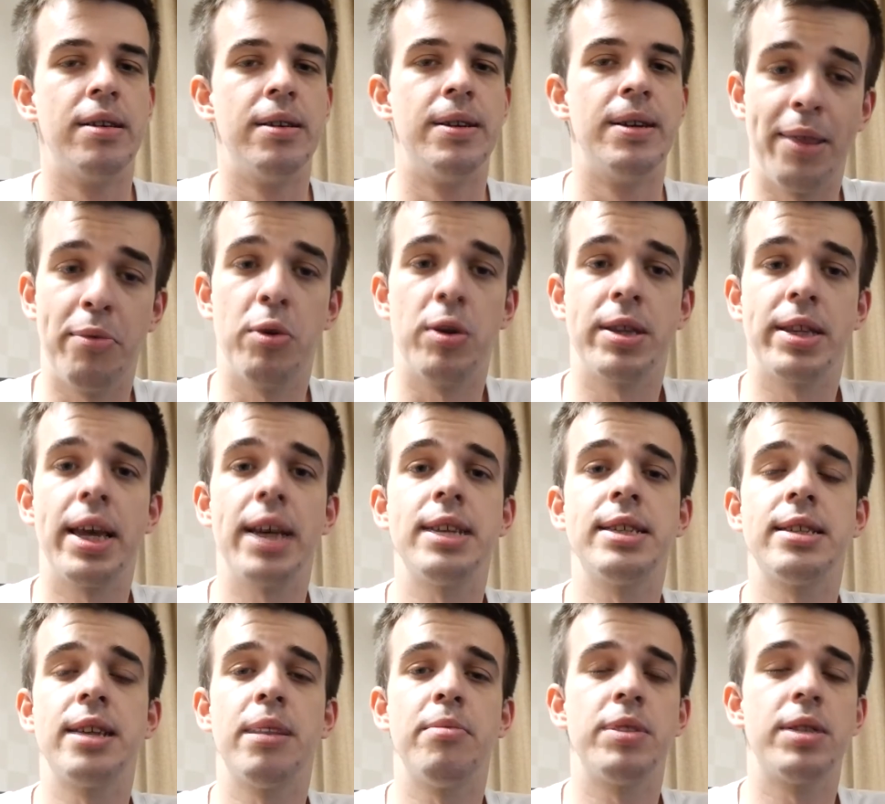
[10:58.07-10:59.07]
It will take
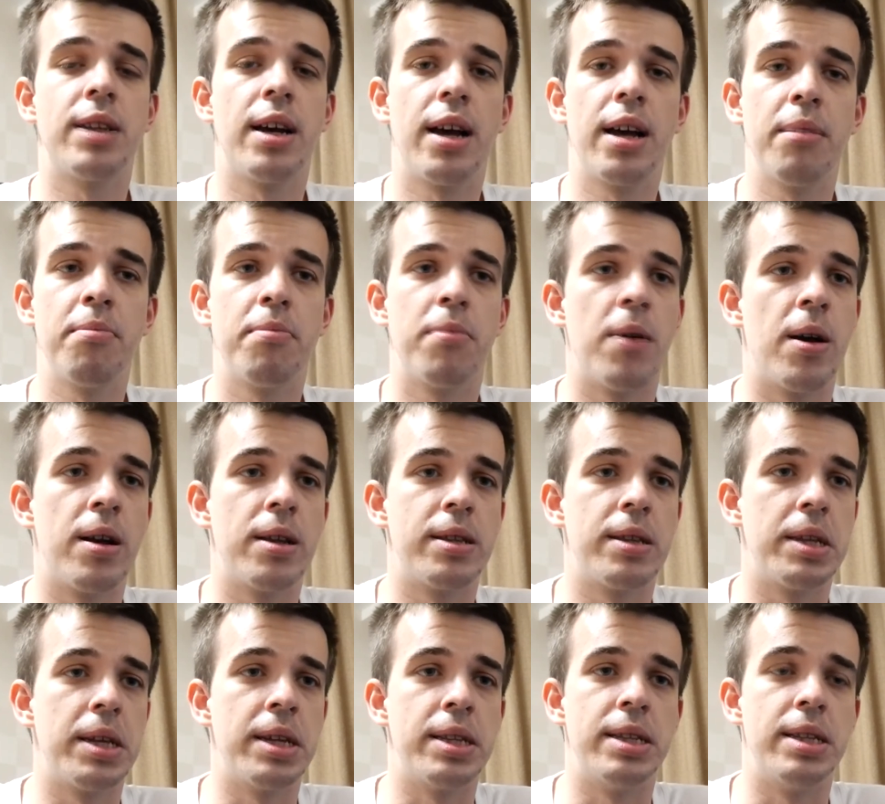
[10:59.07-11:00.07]
some time,
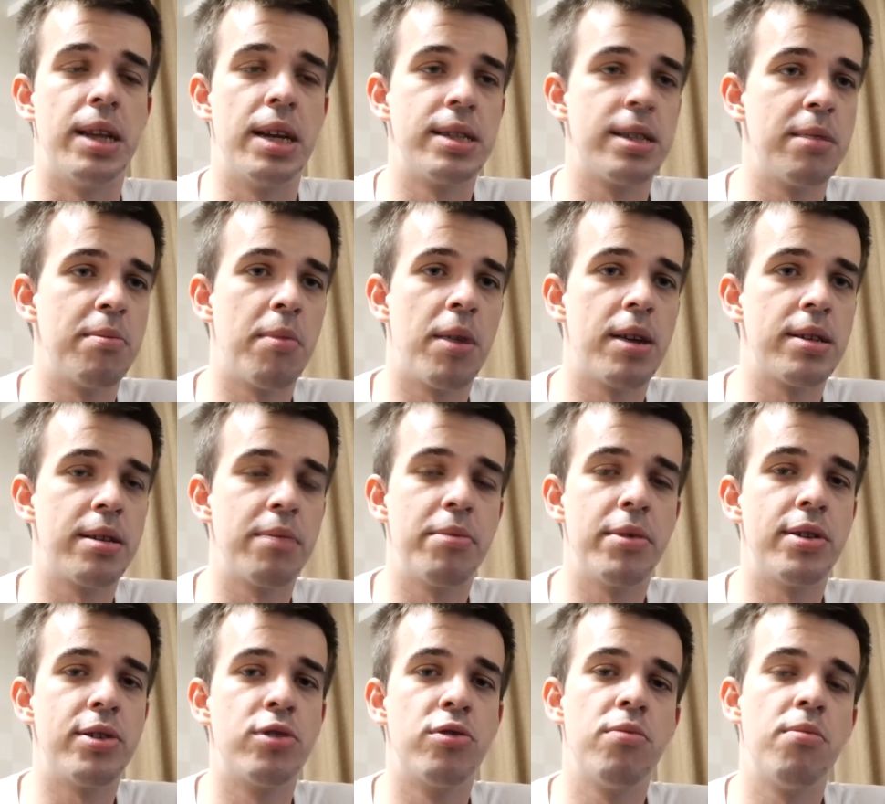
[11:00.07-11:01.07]
but it doesn't bother
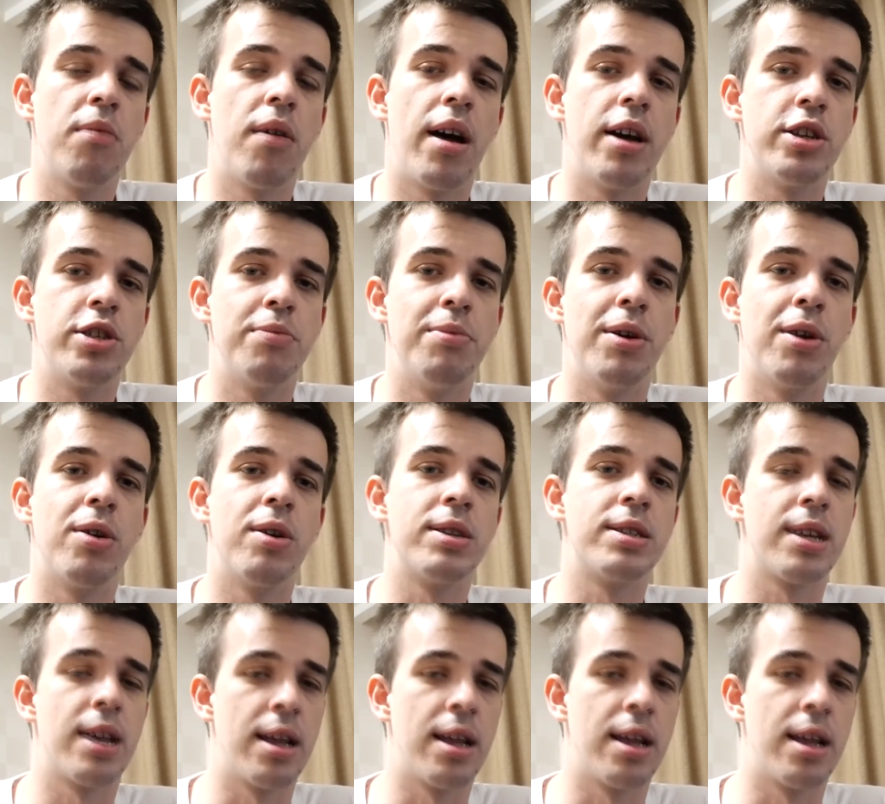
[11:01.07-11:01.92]
me too much because